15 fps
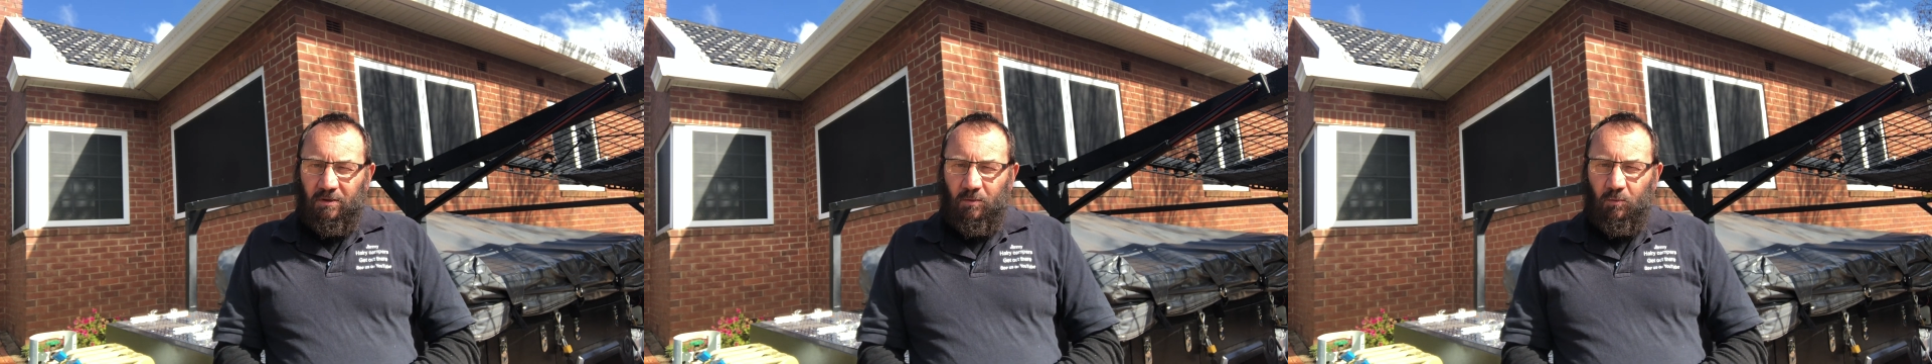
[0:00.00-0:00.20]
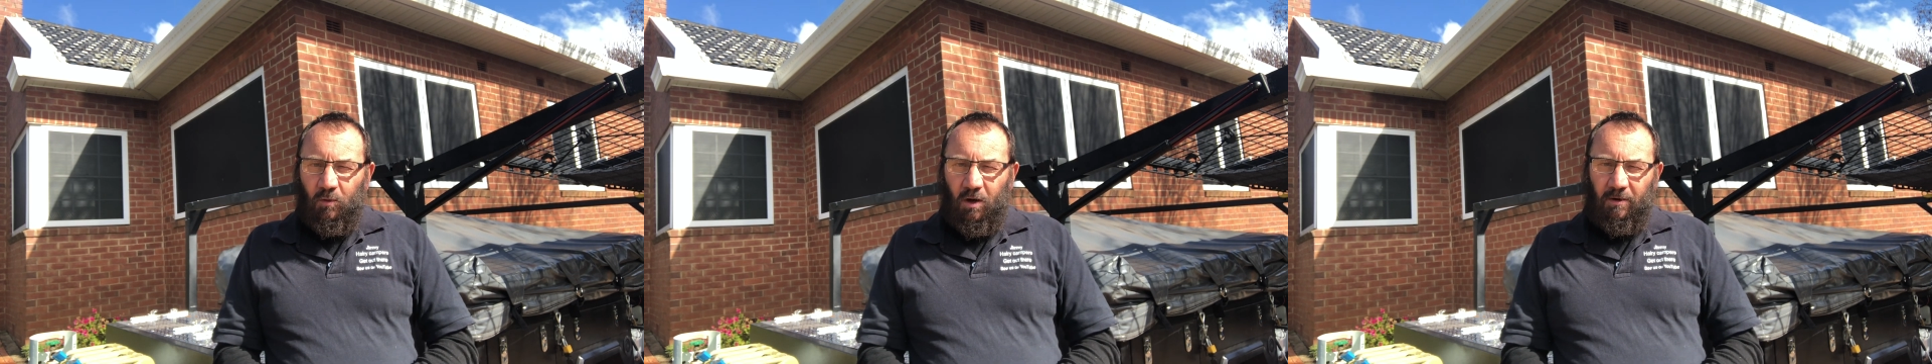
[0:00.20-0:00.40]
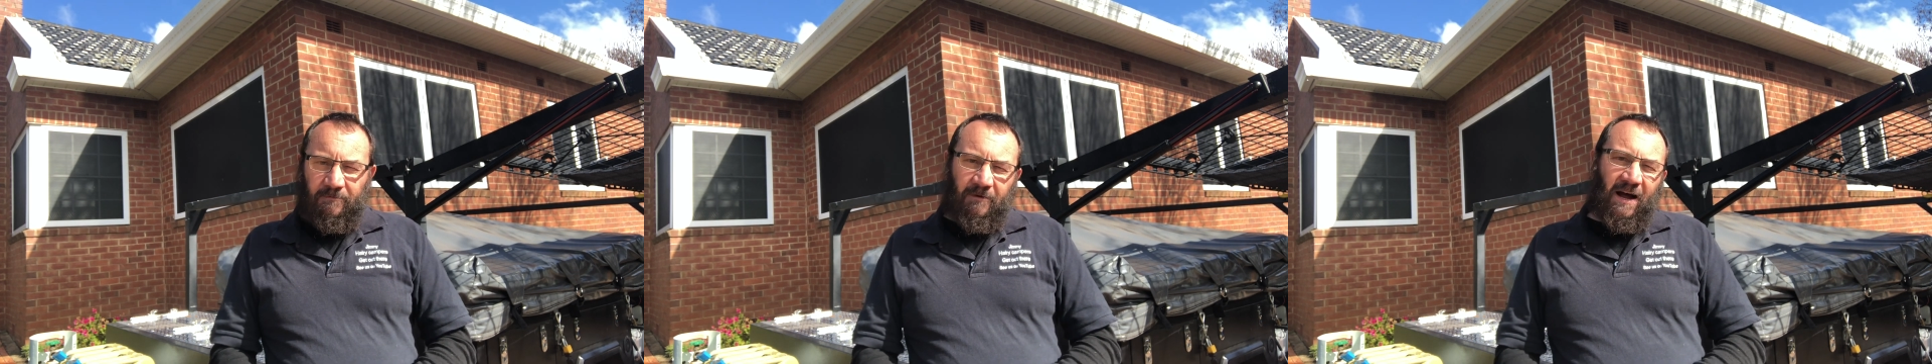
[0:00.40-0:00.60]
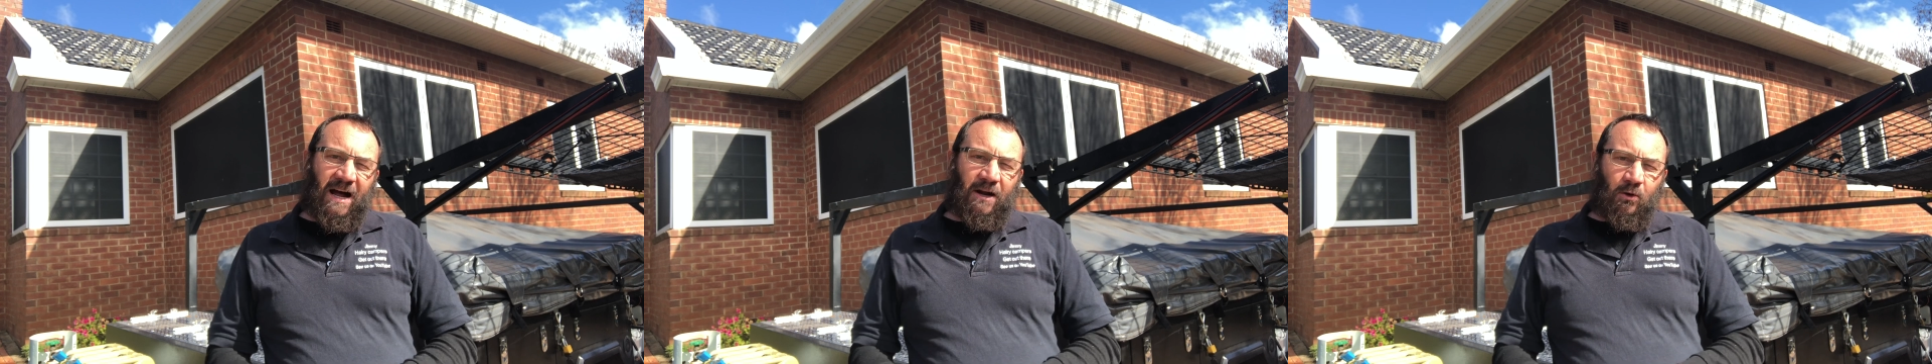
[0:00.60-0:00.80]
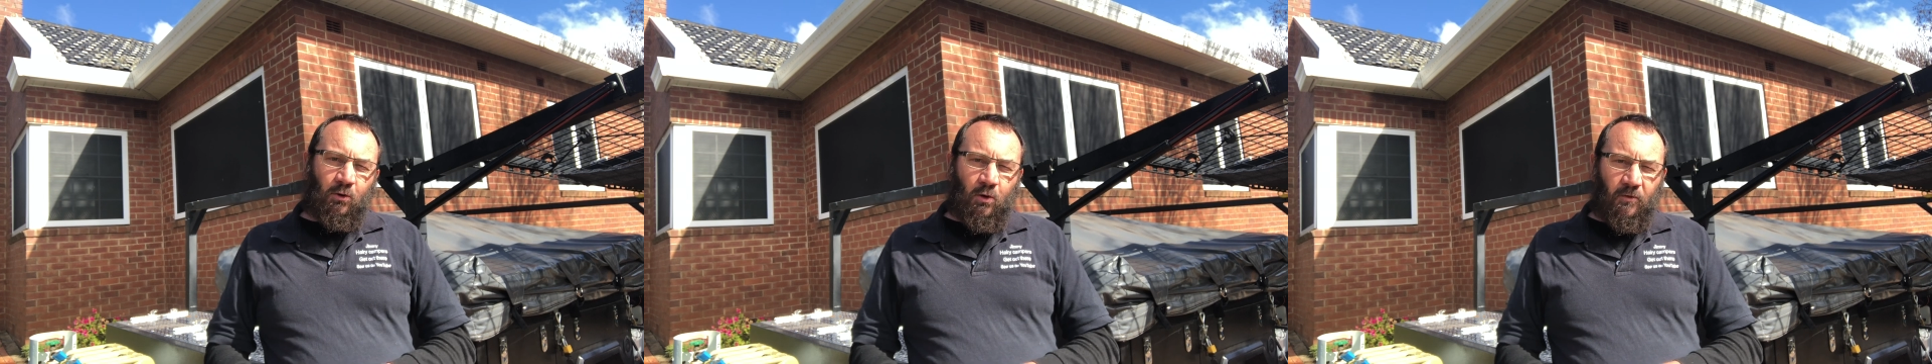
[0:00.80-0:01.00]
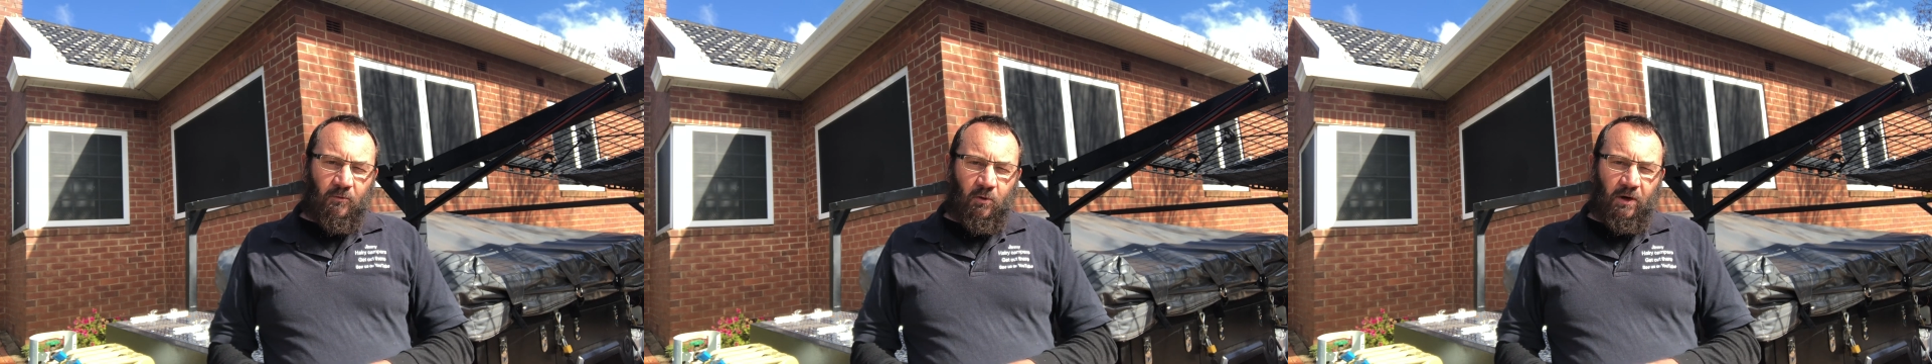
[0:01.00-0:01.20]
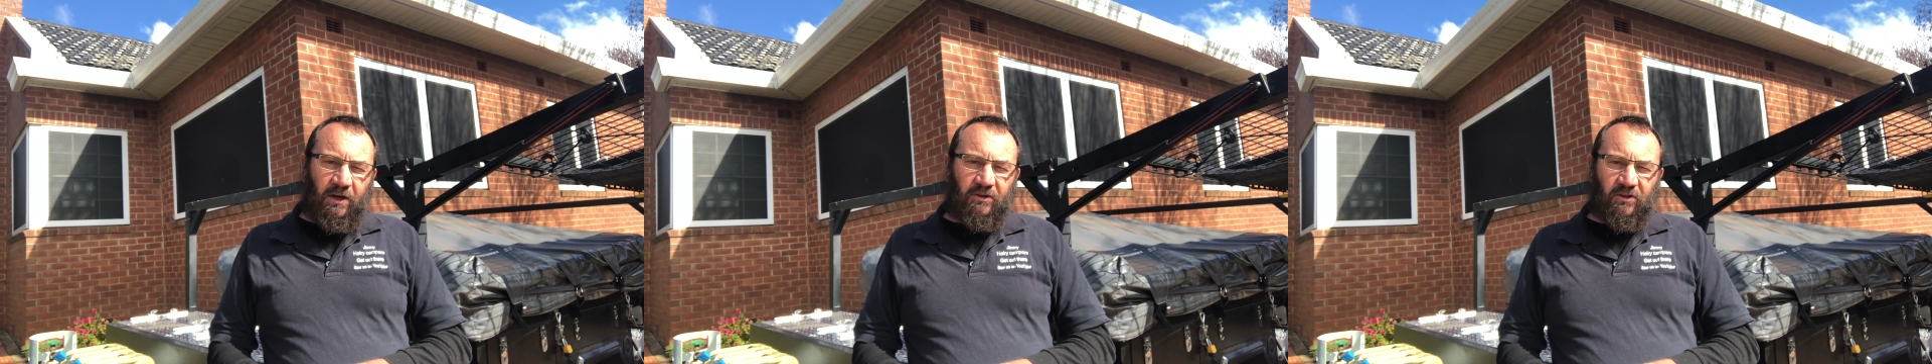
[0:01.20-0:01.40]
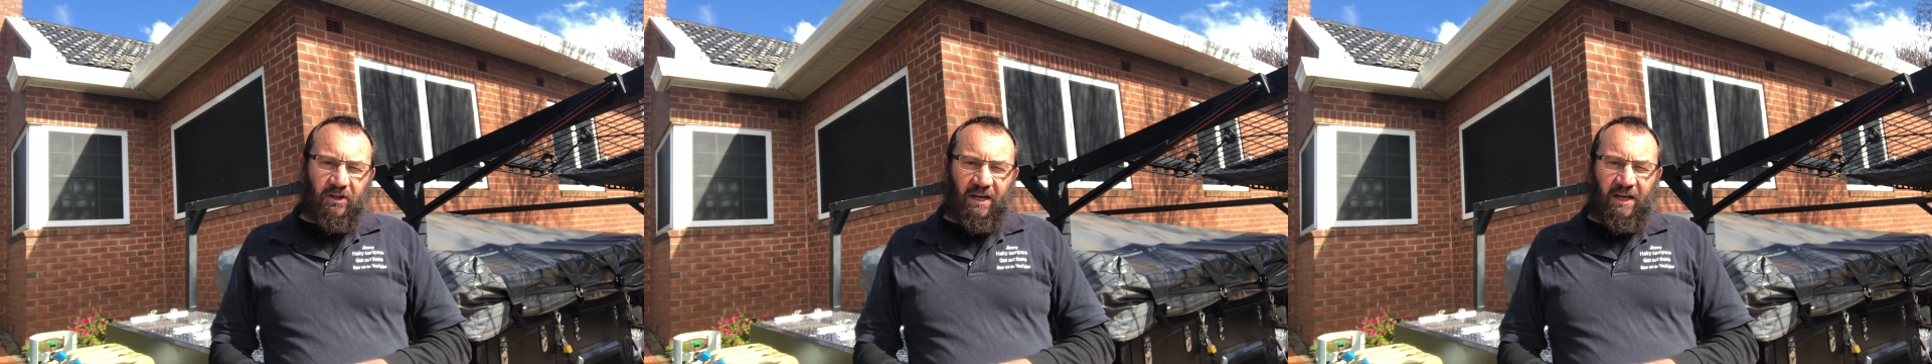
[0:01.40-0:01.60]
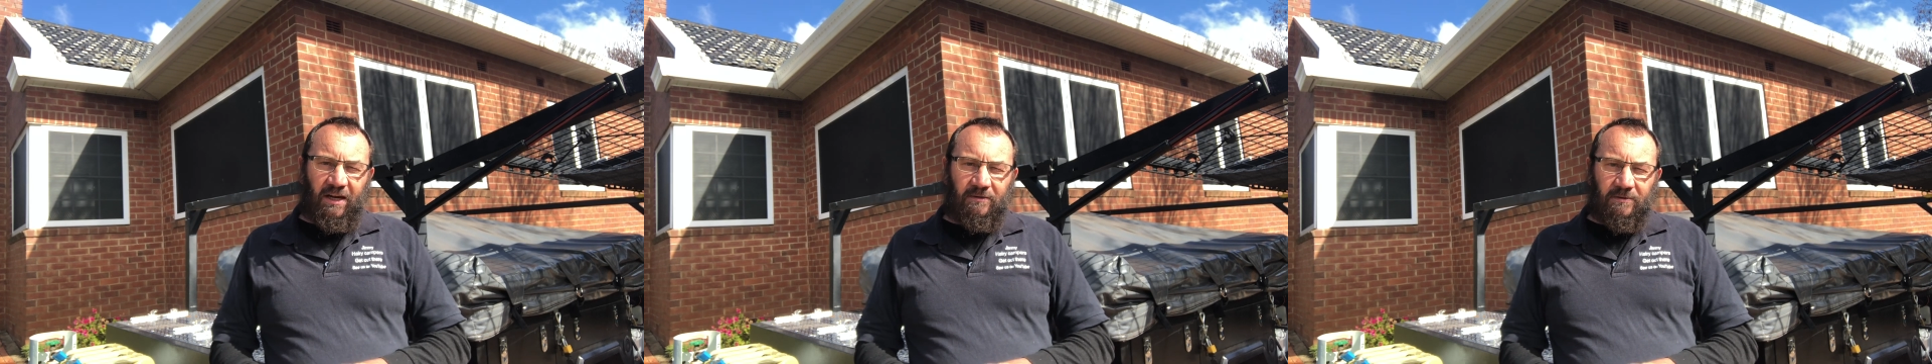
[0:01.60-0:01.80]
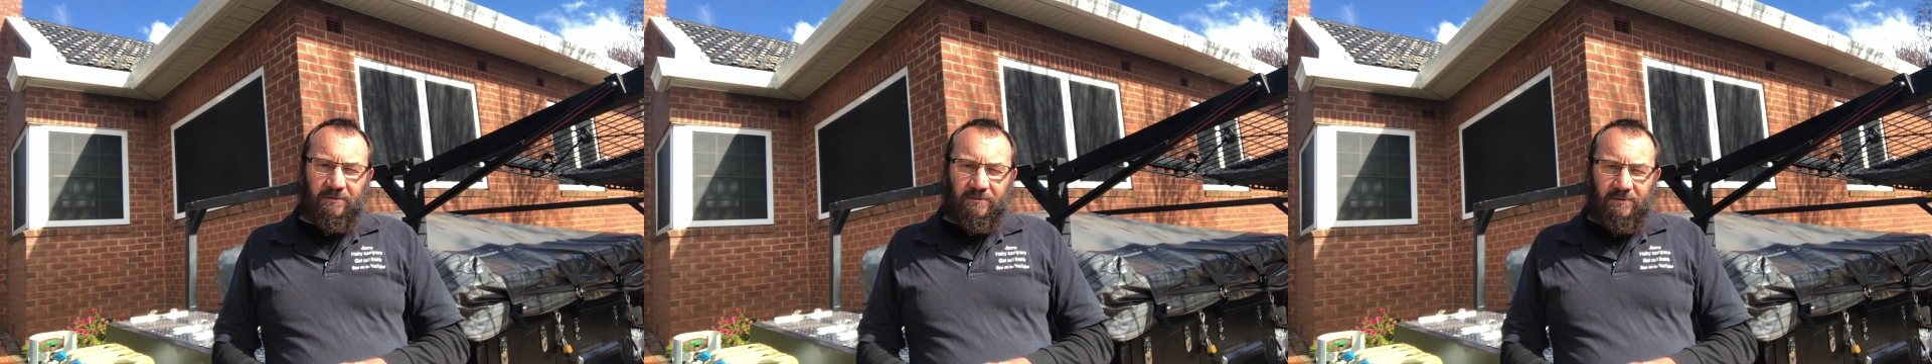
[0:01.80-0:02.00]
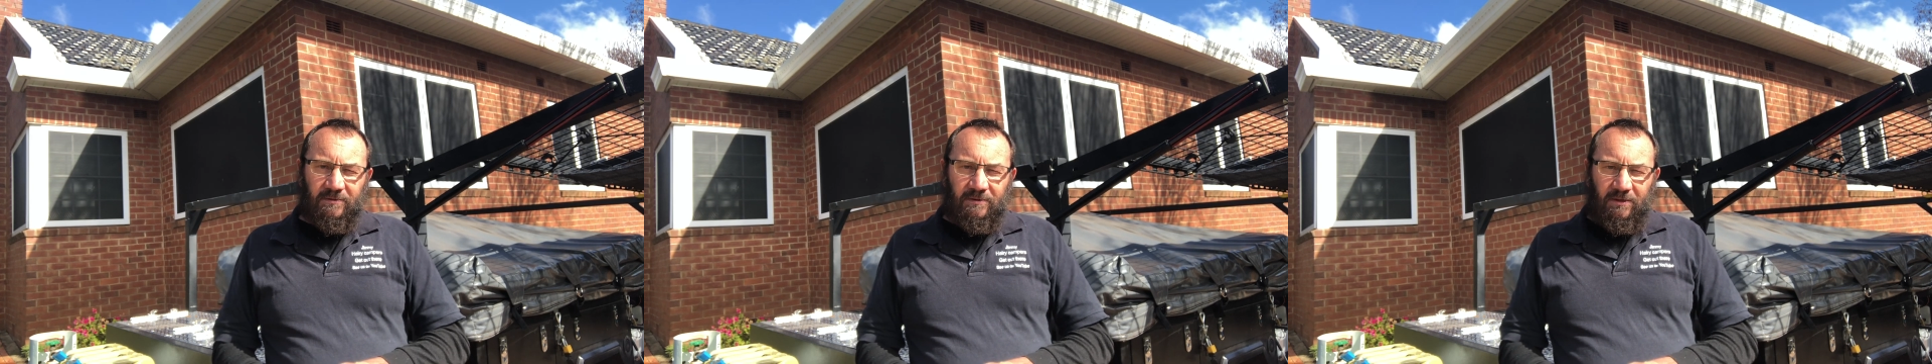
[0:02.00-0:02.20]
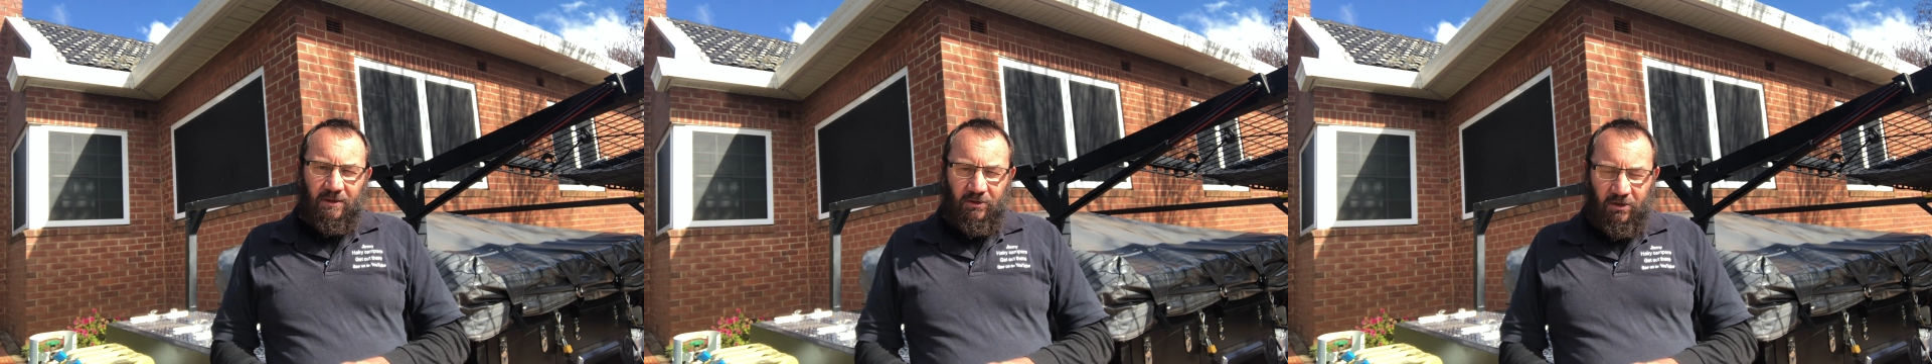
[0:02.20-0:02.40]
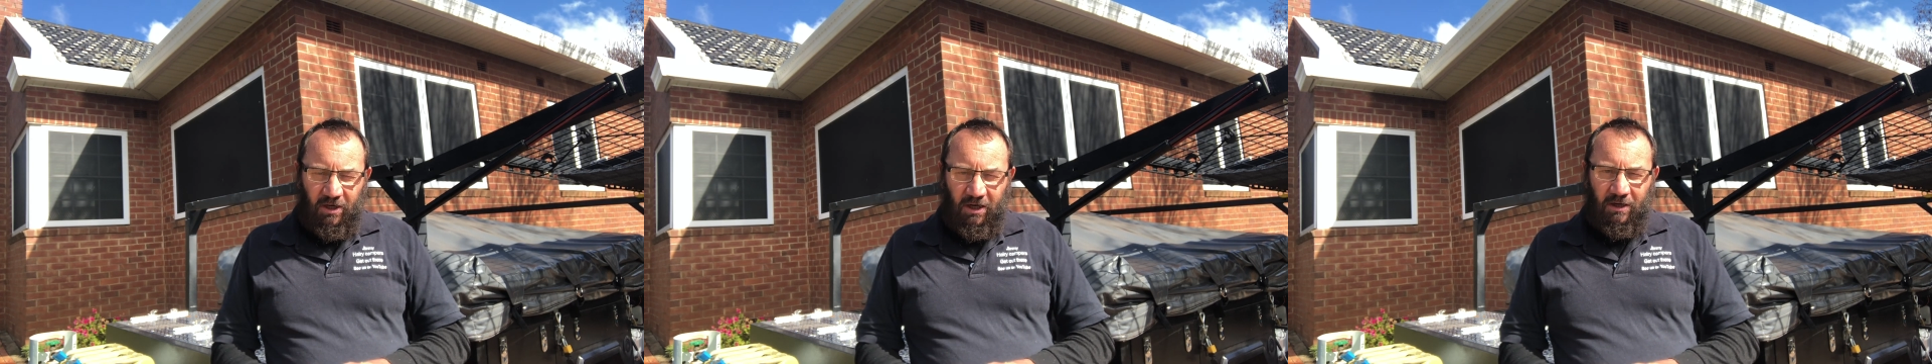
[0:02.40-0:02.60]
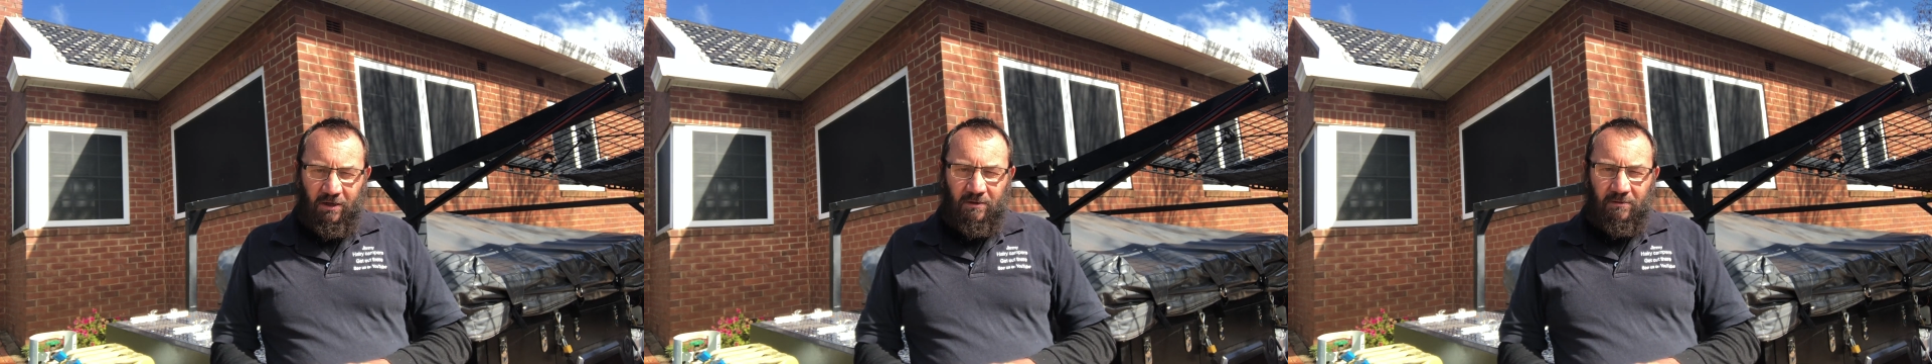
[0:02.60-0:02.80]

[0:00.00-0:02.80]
what Far North Queensland did